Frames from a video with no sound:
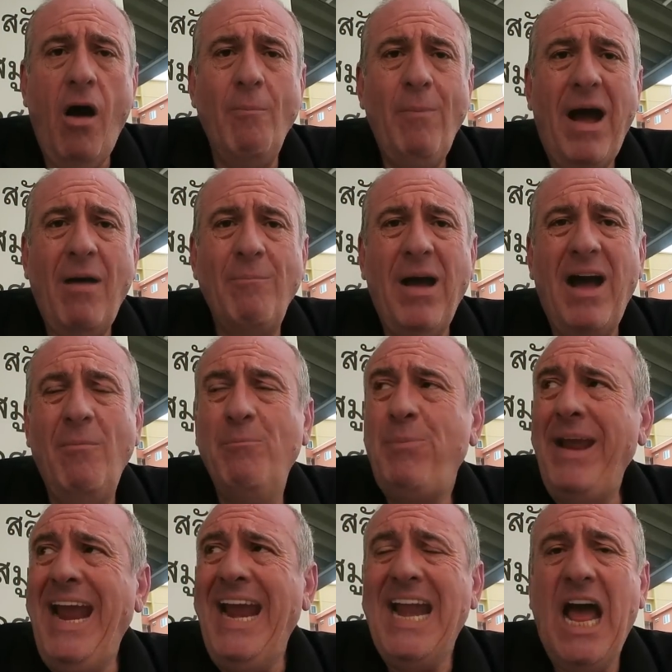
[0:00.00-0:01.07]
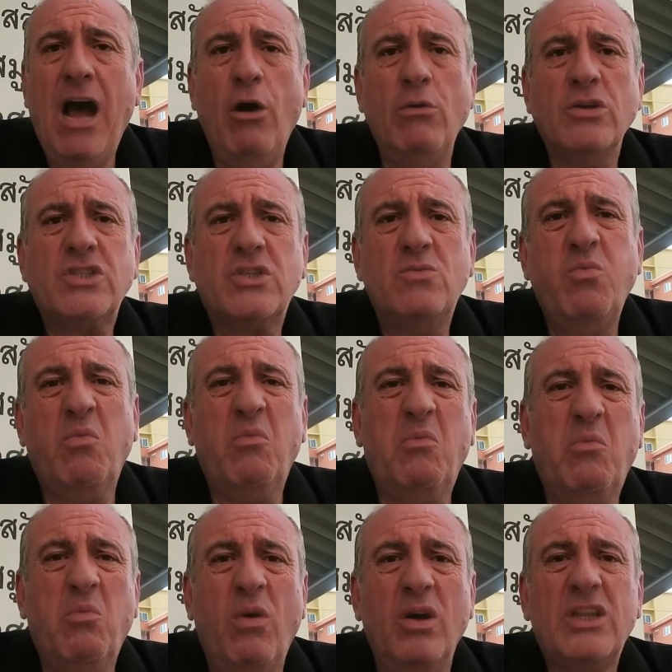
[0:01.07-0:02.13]
I'm being asked,
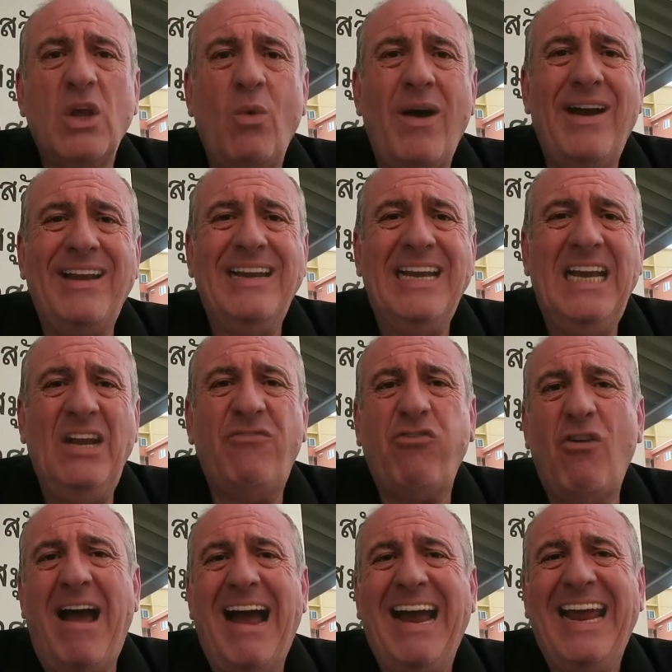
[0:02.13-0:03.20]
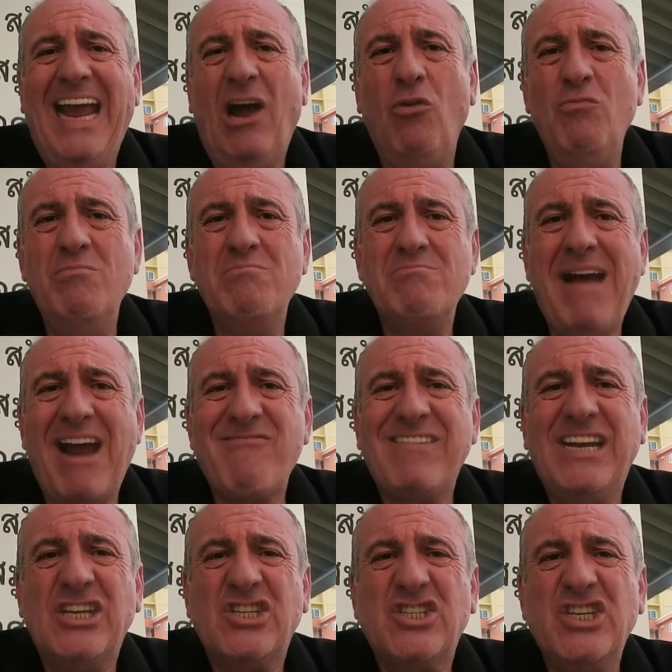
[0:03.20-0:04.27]
what do I need for AO
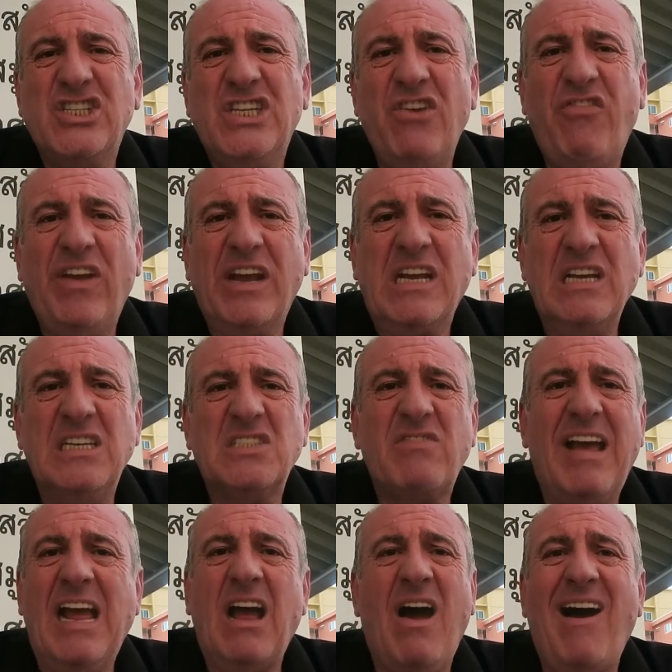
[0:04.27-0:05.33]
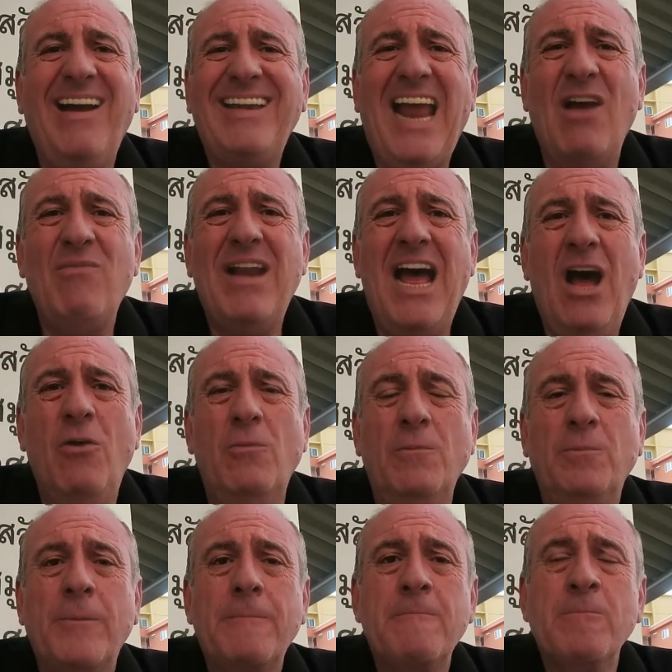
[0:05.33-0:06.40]
marriage certificate? But I don't know.
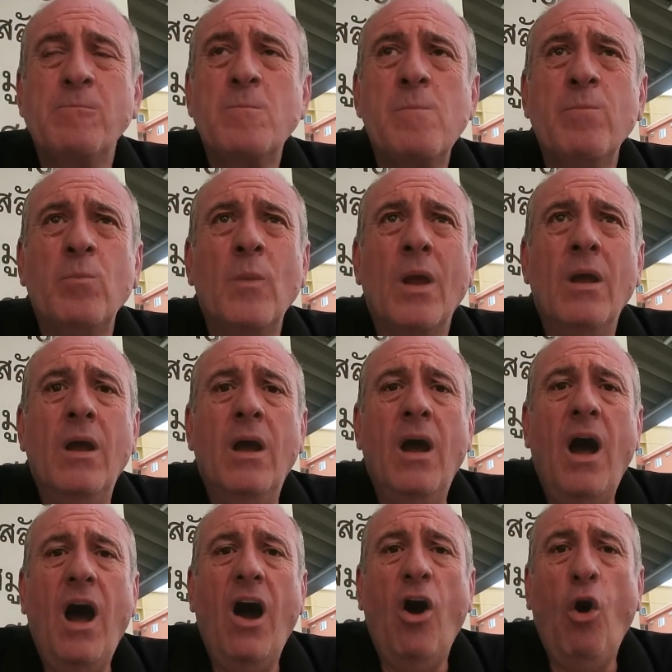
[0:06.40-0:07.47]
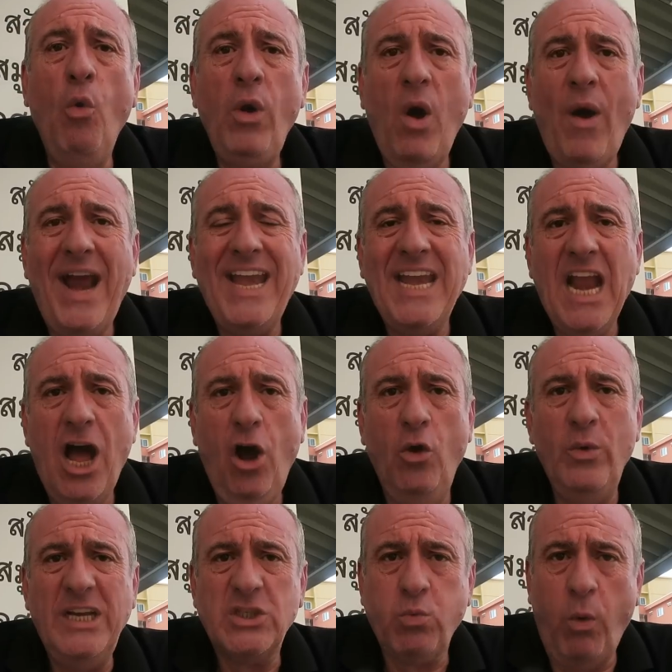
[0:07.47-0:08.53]
All I know
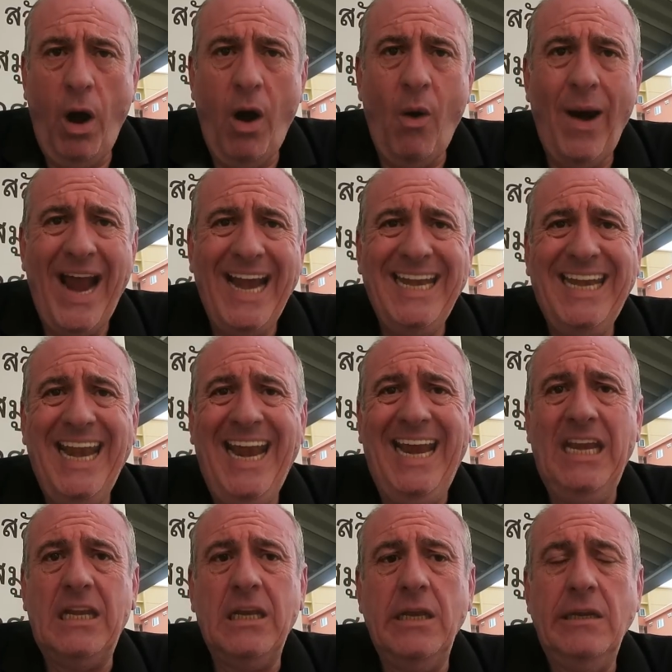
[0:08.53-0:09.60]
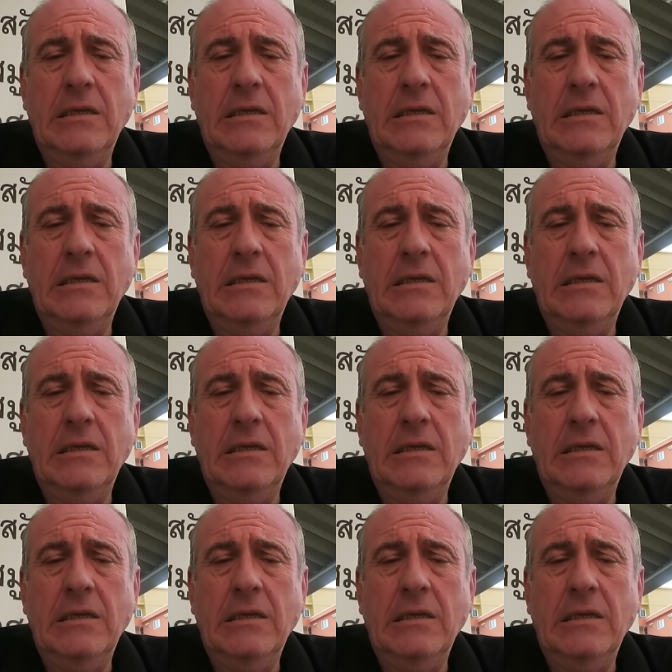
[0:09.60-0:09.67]
is what I did